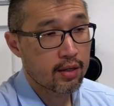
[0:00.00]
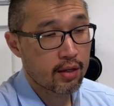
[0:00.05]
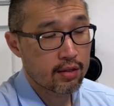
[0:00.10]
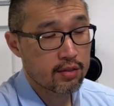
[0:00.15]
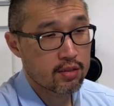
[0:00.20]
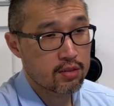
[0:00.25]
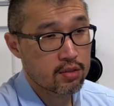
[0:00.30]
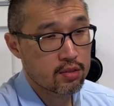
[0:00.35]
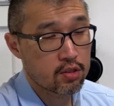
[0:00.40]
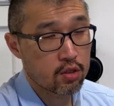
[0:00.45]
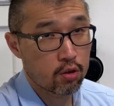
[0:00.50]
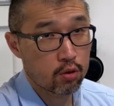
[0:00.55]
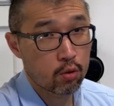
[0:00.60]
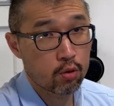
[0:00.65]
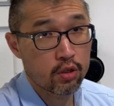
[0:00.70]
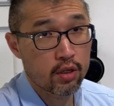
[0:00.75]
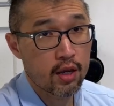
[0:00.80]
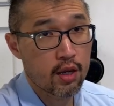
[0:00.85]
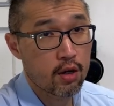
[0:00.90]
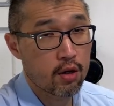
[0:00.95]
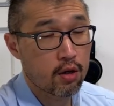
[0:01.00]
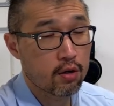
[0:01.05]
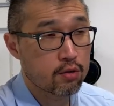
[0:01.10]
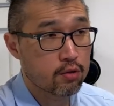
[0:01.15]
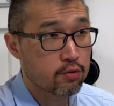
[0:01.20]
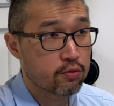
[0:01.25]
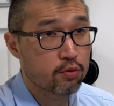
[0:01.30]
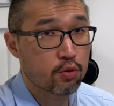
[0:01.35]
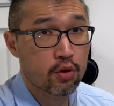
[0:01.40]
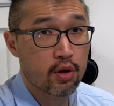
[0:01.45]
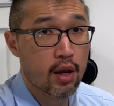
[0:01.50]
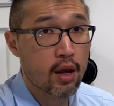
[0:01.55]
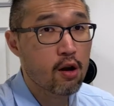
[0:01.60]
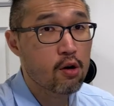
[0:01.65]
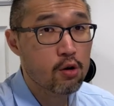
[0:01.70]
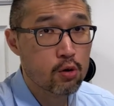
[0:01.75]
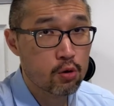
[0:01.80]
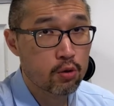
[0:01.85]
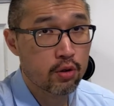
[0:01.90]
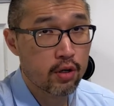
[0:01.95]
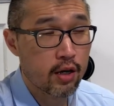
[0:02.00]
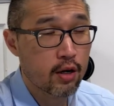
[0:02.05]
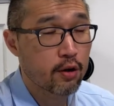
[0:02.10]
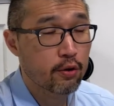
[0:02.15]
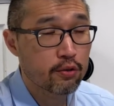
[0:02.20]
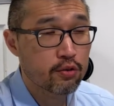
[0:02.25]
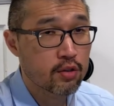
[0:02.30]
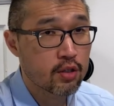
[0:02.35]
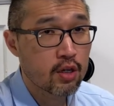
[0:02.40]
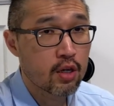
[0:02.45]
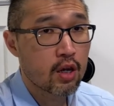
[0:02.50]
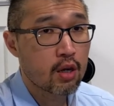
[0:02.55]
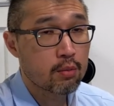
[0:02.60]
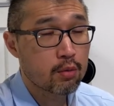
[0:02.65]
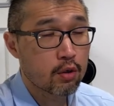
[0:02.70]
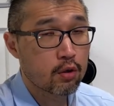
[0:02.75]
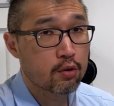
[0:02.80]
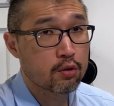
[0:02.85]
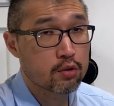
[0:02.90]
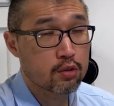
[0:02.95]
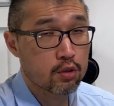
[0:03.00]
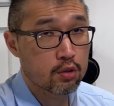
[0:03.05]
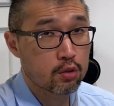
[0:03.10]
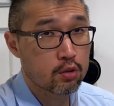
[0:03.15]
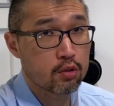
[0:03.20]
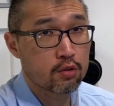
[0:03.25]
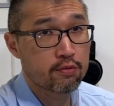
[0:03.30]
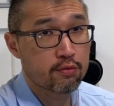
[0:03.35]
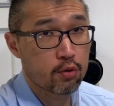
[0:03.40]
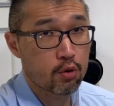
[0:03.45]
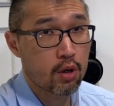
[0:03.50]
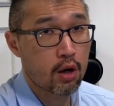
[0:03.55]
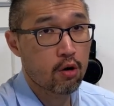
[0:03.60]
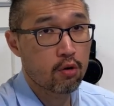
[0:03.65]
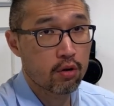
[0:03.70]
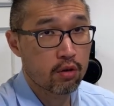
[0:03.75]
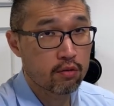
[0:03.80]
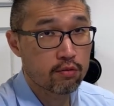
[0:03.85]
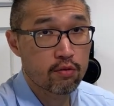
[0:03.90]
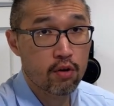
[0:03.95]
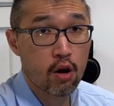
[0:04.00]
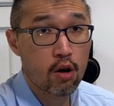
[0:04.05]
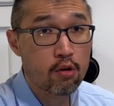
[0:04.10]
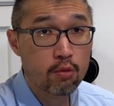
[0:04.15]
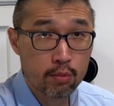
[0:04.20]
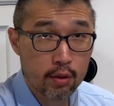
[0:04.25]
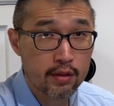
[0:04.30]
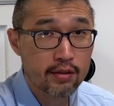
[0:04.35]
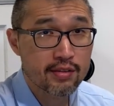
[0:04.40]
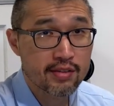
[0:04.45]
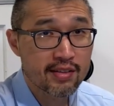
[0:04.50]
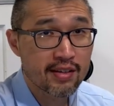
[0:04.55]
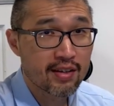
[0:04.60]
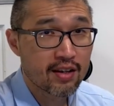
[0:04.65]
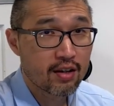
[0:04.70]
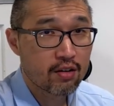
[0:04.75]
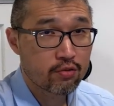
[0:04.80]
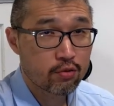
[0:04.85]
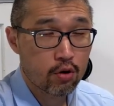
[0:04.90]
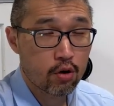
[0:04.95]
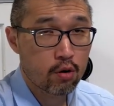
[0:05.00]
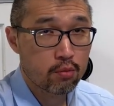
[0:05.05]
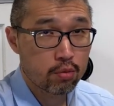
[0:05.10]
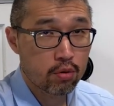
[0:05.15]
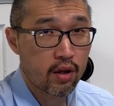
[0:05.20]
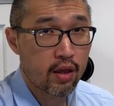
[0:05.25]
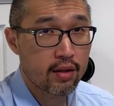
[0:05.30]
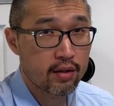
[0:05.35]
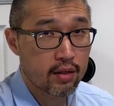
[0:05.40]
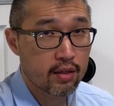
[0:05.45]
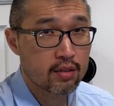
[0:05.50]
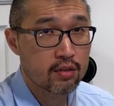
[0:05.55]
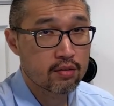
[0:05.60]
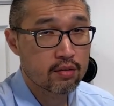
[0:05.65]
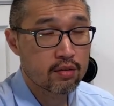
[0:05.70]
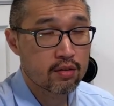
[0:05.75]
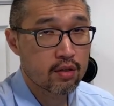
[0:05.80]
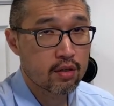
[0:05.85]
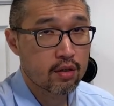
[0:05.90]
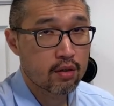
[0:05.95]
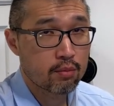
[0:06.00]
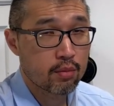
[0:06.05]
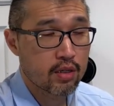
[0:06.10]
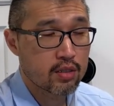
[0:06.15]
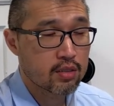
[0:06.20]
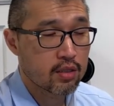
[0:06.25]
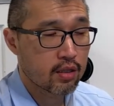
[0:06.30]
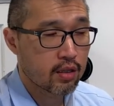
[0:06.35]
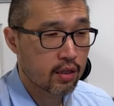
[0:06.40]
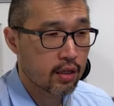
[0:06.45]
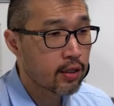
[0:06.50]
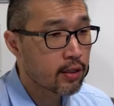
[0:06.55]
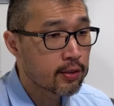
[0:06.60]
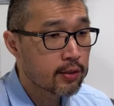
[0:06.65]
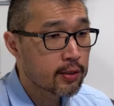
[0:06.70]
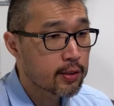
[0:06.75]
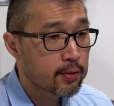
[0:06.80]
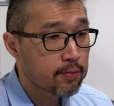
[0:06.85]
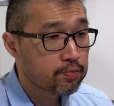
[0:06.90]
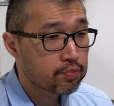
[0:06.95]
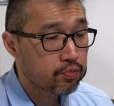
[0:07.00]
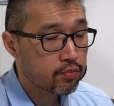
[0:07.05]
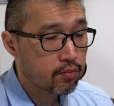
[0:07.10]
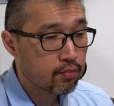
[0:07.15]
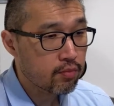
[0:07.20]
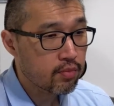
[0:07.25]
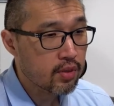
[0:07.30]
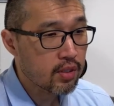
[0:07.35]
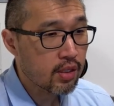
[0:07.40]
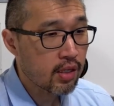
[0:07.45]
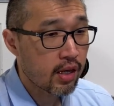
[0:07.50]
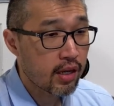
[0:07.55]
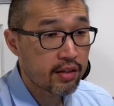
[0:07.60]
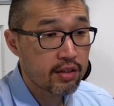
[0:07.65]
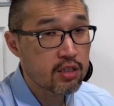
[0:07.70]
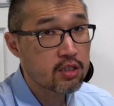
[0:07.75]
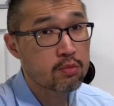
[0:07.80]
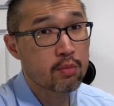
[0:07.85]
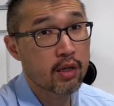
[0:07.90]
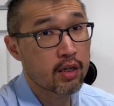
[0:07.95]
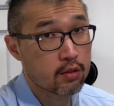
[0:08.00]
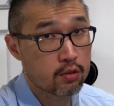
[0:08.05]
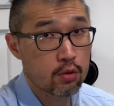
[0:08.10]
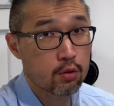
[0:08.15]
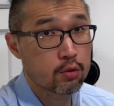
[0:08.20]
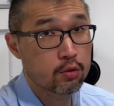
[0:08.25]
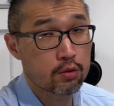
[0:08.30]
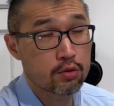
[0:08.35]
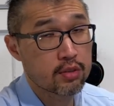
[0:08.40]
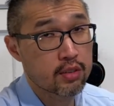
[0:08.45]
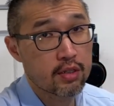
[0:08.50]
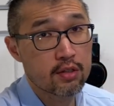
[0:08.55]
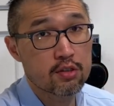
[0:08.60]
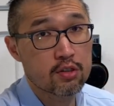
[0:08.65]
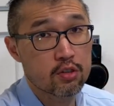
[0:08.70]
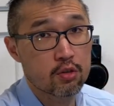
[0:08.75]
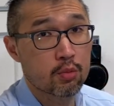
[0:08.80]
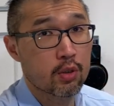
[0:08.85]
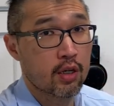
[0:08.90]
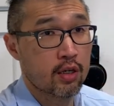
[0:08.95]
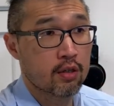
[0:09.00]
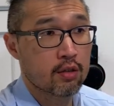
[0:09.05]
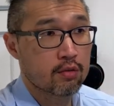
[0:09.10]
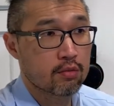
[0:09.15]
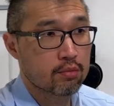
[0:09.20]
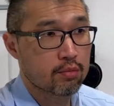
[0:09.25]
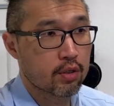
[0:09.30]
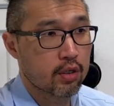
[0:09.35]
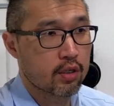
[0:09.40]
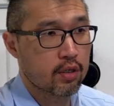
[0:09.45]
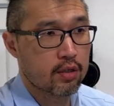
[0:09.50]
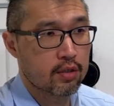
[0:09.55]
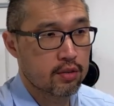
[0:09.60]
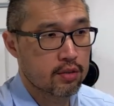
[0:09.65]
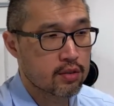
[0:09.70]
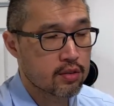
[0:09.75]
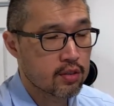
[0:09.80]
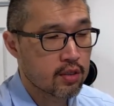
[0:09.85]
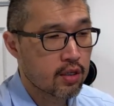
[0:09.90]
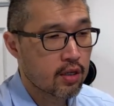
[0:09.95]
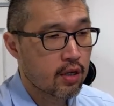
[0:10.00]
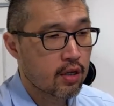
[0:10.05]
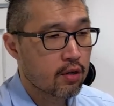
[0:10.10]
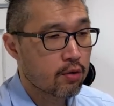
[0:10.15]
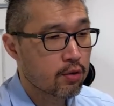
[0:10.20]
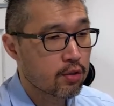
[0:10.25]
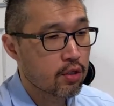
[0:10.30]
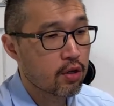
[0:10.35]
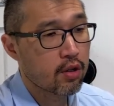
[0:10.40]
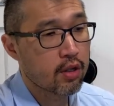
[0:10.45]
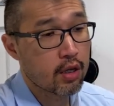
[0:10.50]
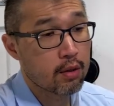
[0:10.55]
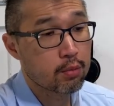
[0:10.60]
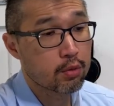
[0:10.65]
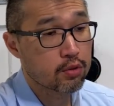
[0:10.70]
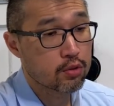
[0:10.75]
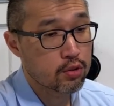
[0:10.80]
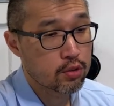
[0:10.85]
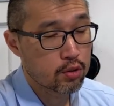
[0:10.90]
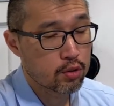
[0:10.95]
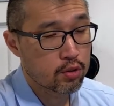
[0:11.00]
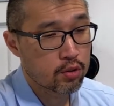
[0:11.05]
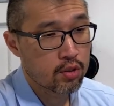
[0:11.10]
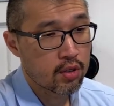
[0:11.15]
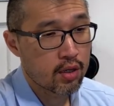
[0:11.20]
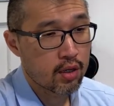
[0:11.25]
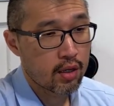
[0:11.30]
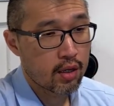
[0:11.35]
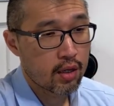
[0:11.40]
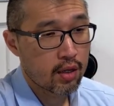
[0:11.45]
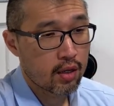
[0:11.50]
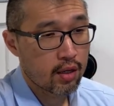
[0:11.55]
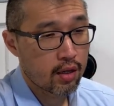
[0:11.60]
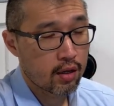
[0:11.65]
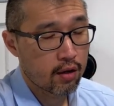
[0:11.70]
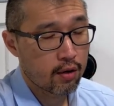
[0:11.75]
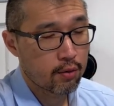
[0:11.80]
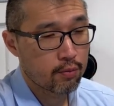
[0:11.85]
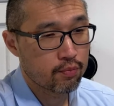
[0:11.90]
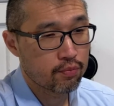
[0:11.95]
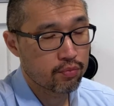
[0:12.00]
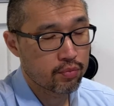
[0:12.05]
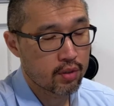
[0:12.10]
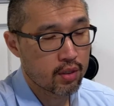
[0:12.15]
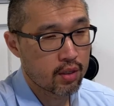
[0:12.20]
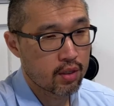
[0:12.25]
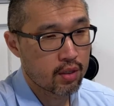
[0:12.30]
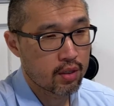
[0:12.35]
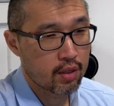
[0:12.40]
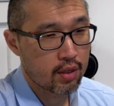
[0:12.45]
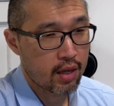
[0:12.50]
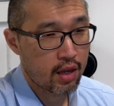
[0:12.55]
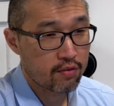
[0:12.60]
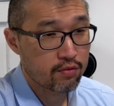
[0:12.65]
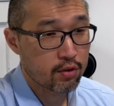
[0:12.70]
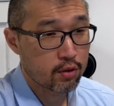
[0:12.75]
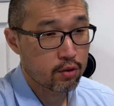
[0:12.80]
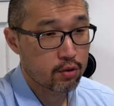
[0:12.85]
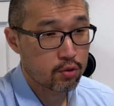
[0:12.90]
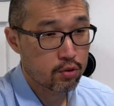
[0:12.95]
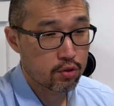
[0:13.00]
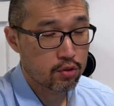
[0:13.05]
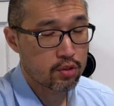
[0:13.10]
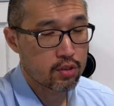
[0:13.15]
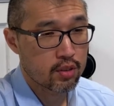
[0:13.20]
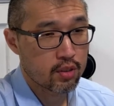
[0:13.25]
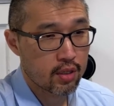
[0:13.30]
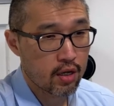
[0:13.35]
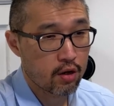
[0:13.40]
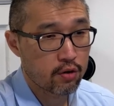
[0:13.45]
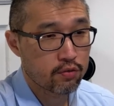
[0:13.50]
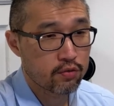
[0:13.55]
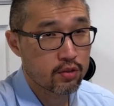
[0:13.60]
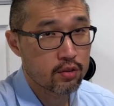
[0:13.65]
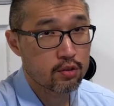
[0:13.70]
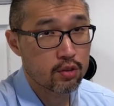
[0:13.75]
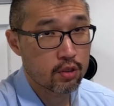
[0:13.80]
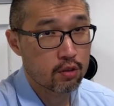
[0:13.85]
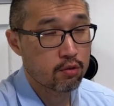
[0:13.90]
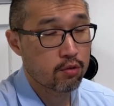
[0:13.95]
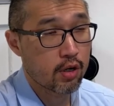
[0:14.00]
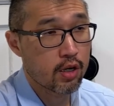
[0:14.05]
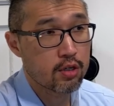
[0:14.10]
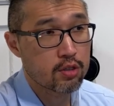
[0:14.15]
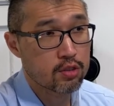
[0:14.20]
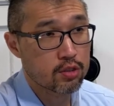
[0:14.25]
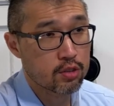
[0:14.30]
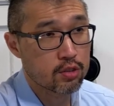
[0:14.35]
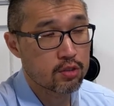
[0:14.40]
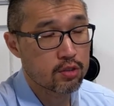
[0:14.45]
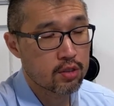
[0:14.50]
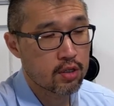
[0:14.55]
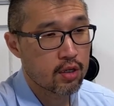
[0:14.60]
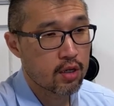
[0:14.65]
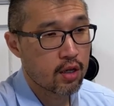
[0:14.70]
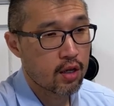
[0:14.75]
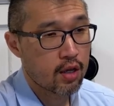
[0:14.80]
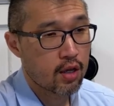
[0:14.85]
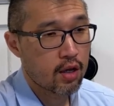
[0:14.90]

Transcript: that's not only good for our own health, but also good for our environment, for our planet, basically. And this makes total sense to me, because we're not able to have a good, healthy generation